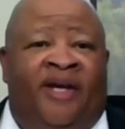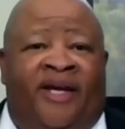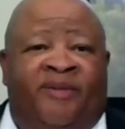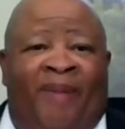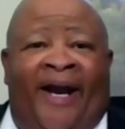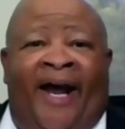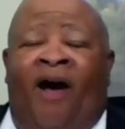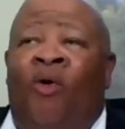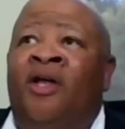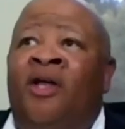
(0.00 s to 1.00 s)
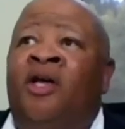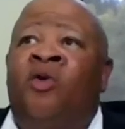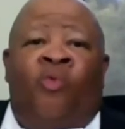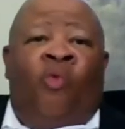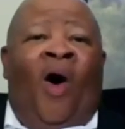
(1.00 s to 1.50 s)
It's about an hour.
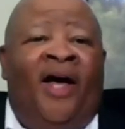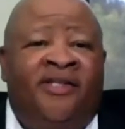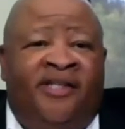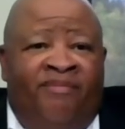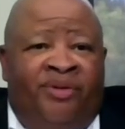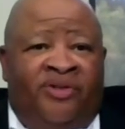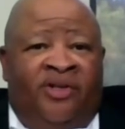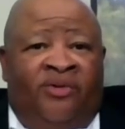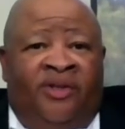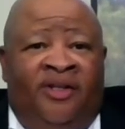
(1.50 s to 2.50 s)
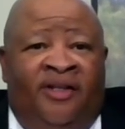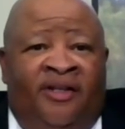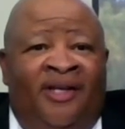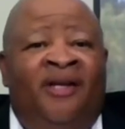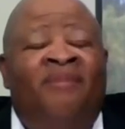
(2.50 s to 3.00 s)
Why is that book so
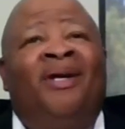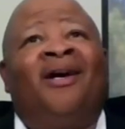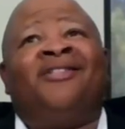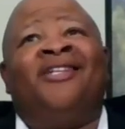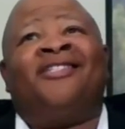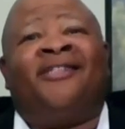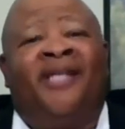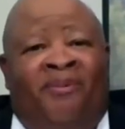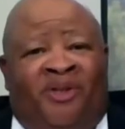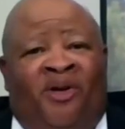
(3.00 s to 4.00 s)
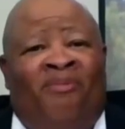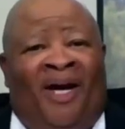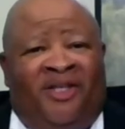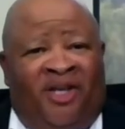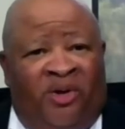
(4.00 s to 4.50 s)
good? Because it steps
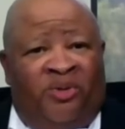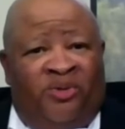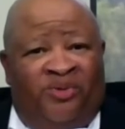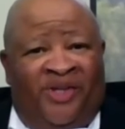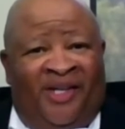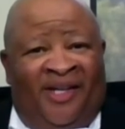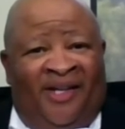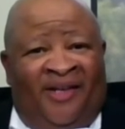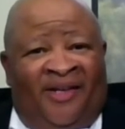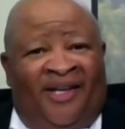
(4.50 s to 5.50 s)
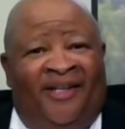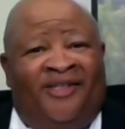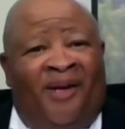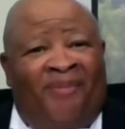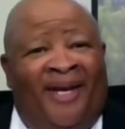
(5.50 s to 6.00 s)
on my toes.
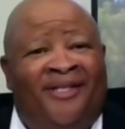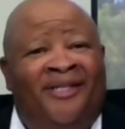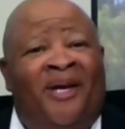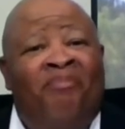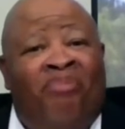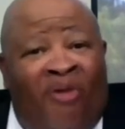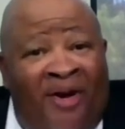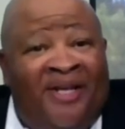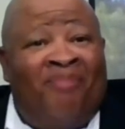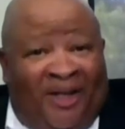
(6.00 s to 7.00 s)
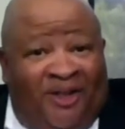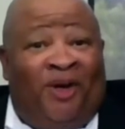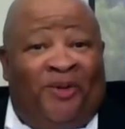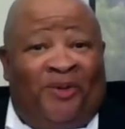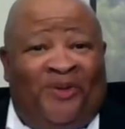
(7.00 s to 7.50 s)
In some cases, it breaks my
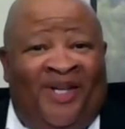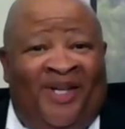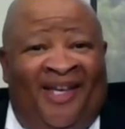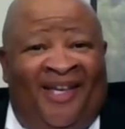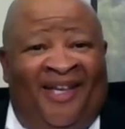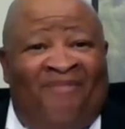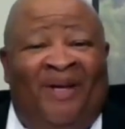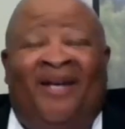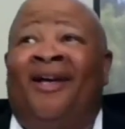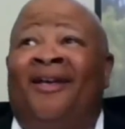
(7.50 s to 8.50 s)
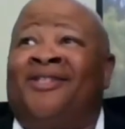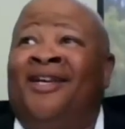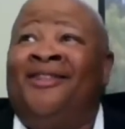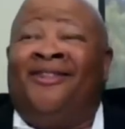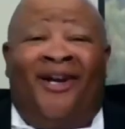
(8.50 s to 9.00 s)
toes.
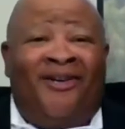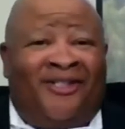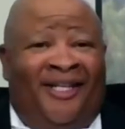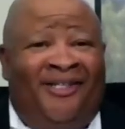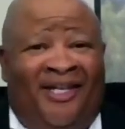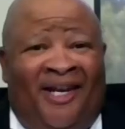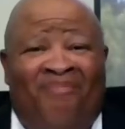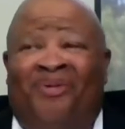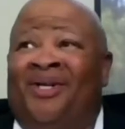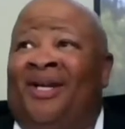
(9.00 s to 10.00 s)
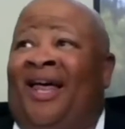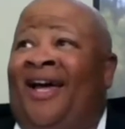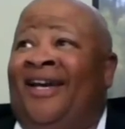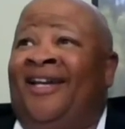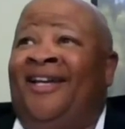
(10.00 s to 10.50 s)
Because there's things in that book
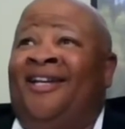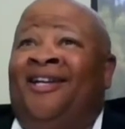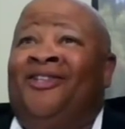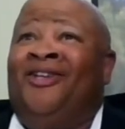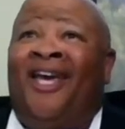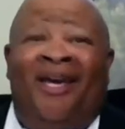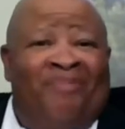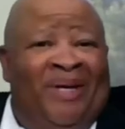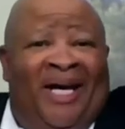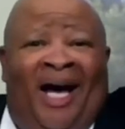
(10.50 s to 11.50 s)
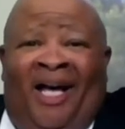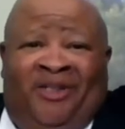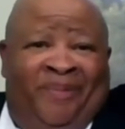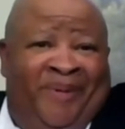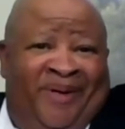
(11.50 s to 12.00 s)
like you can't be
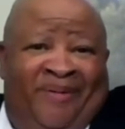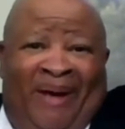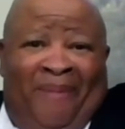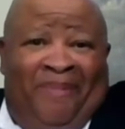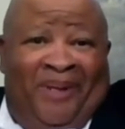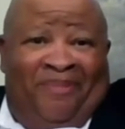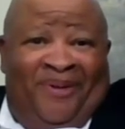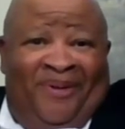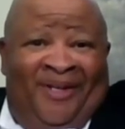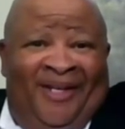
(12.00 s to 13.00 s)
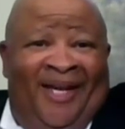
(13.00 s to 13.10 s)
gossiping about people.